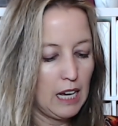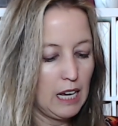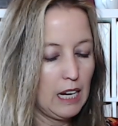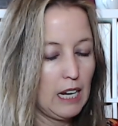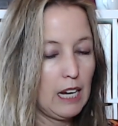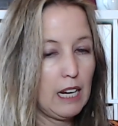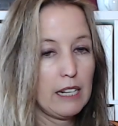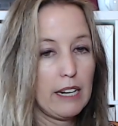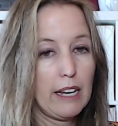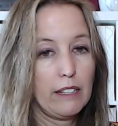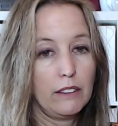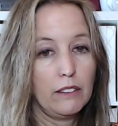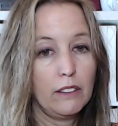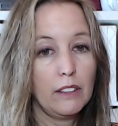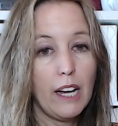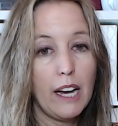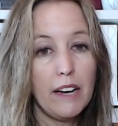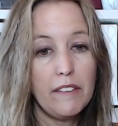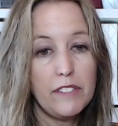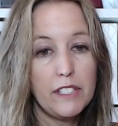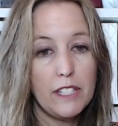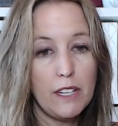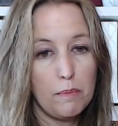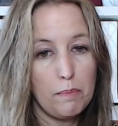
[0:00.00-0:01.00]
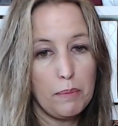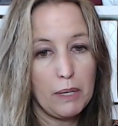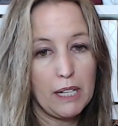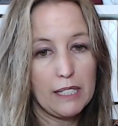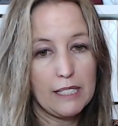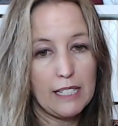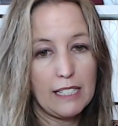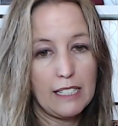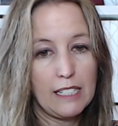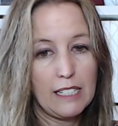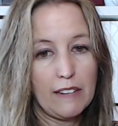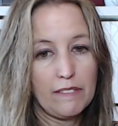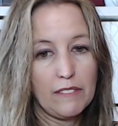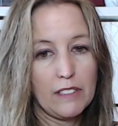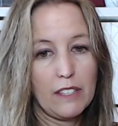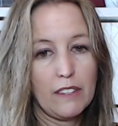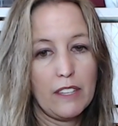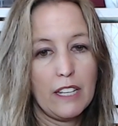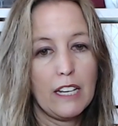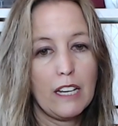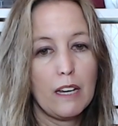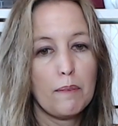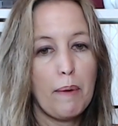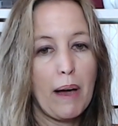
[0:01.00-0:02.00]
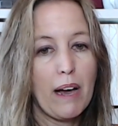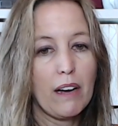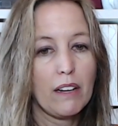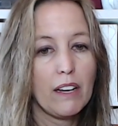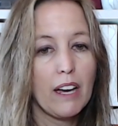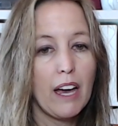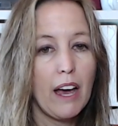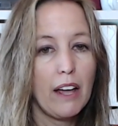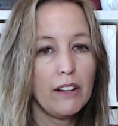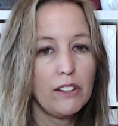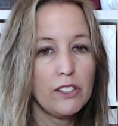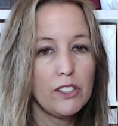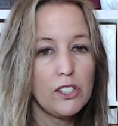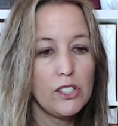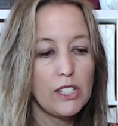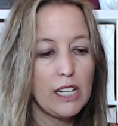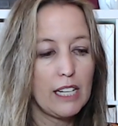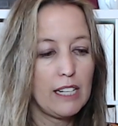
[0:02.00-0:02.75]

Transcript: and I loved it because I didn't have to think about colors.